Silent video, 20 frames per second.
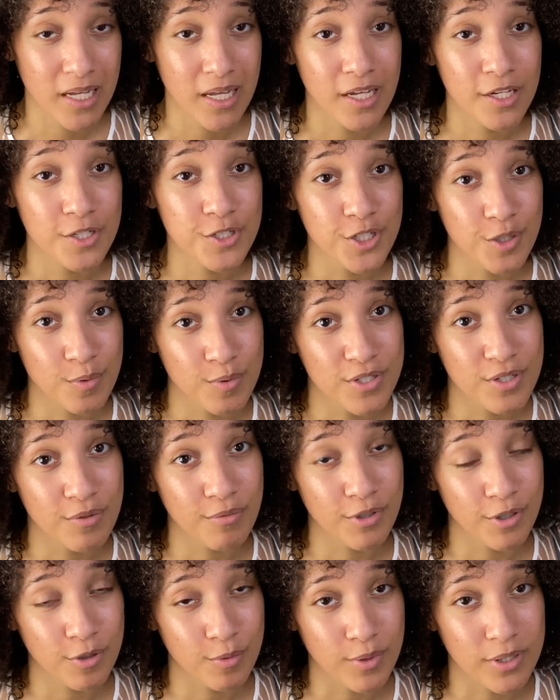She was a
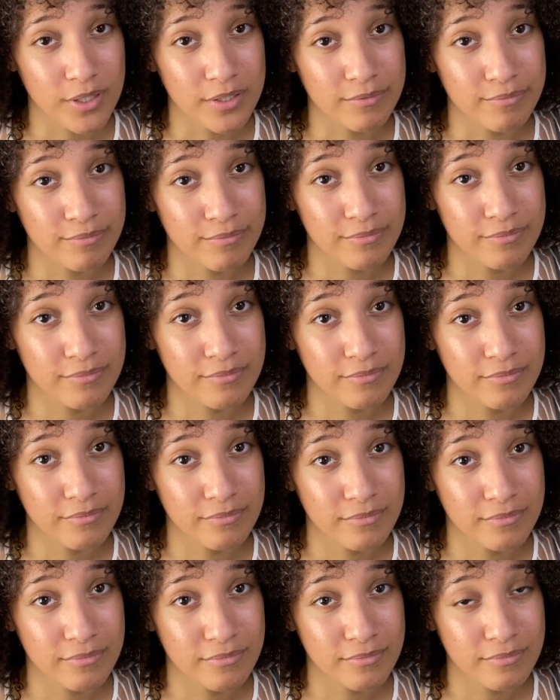real one.
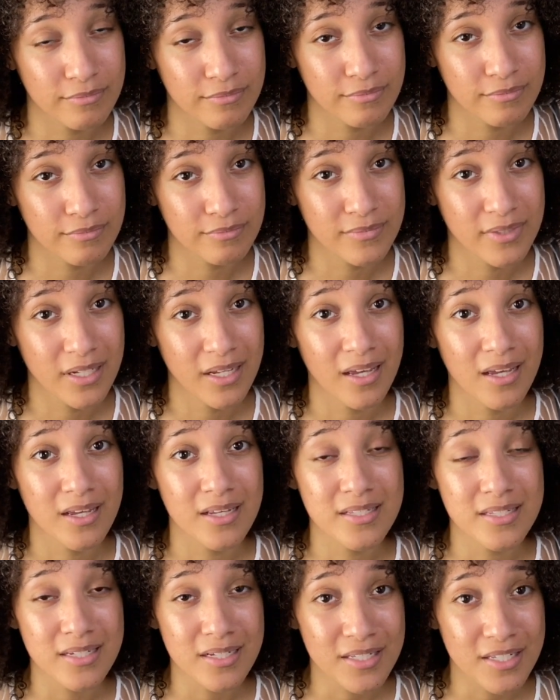
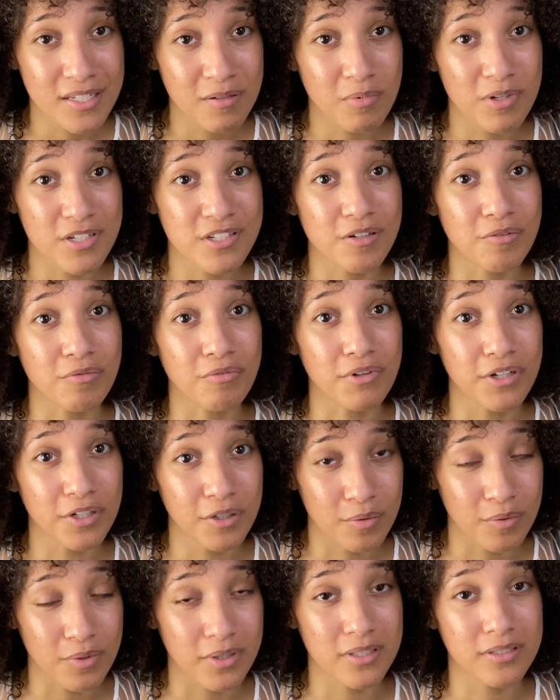Cici was a real
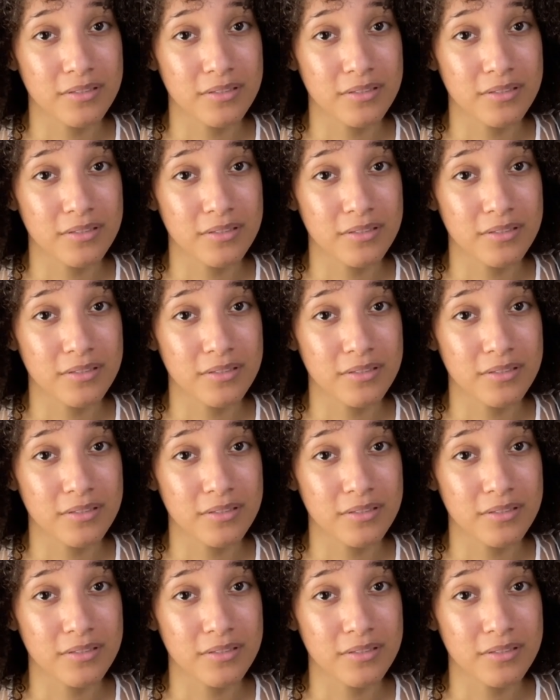one.